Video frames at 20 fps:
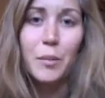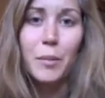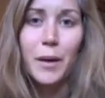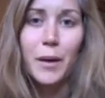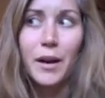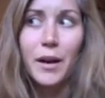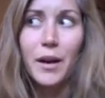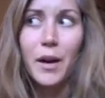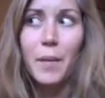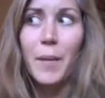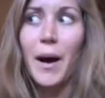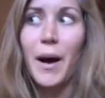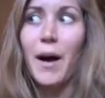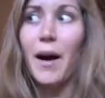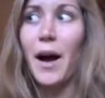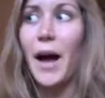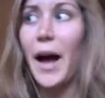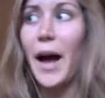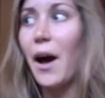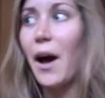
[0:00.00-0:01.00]
but about
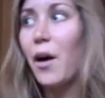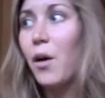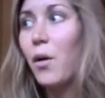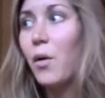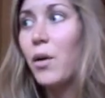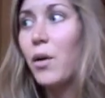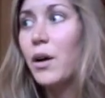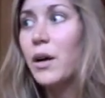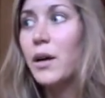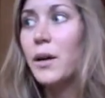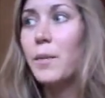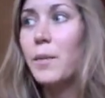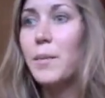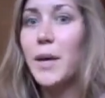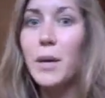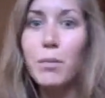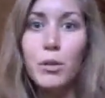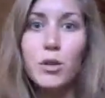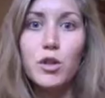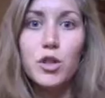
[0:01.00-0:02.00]
how
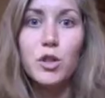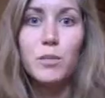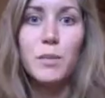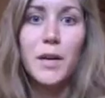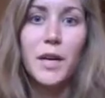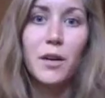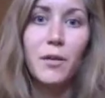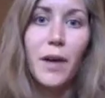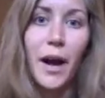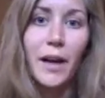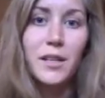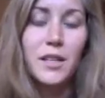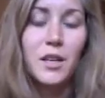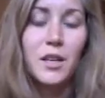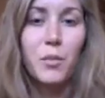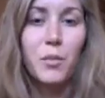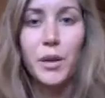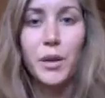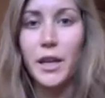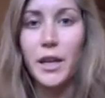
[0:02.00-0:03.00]
people should be interacting
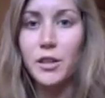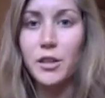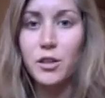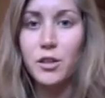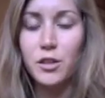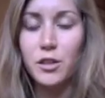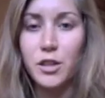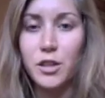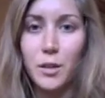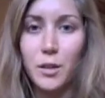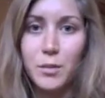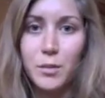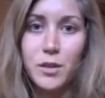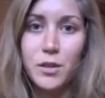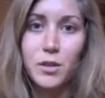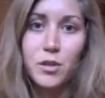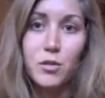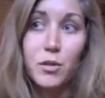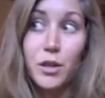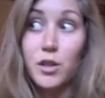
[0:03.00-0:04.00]
in relationships
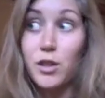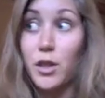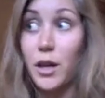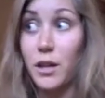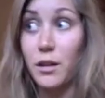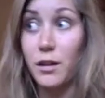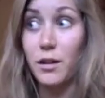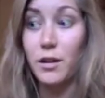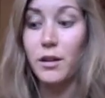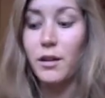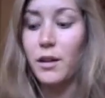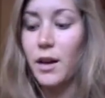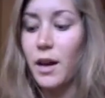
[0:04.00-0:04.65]
to each other